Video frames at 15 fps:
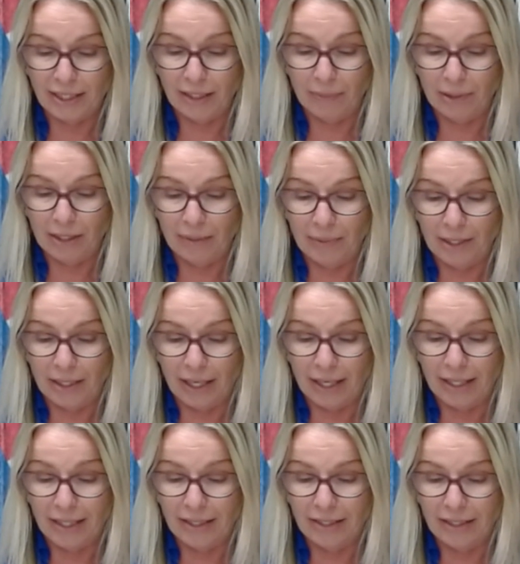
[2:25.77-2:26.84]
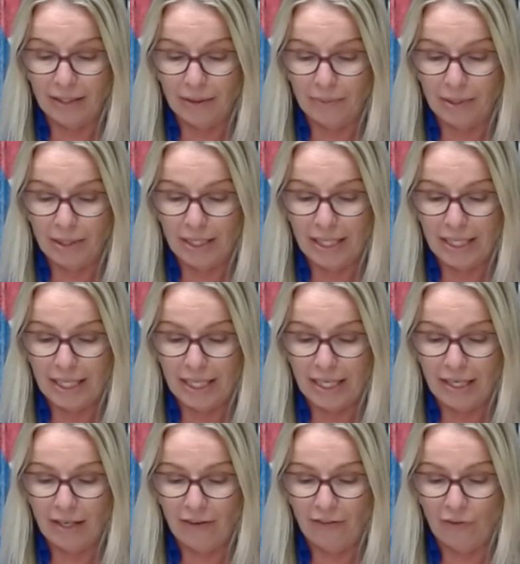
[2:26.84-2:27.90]

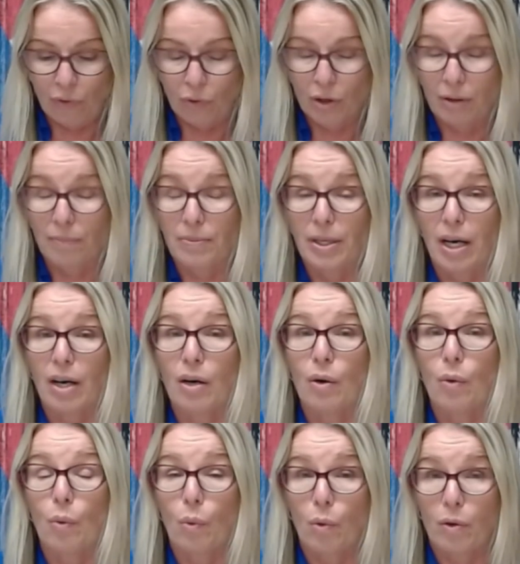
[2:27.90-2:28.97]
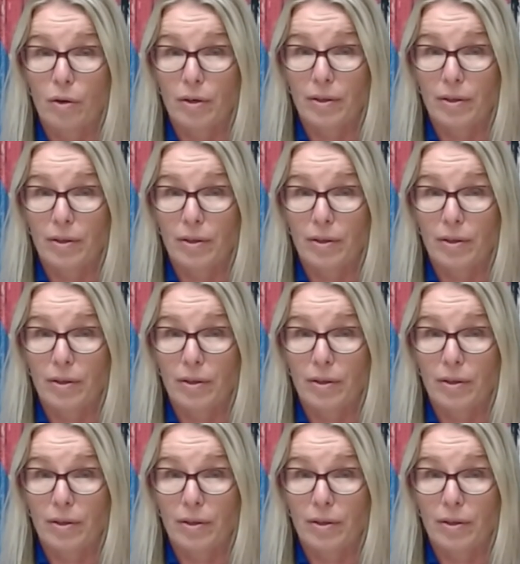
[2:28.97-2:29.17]
www.weforum.org.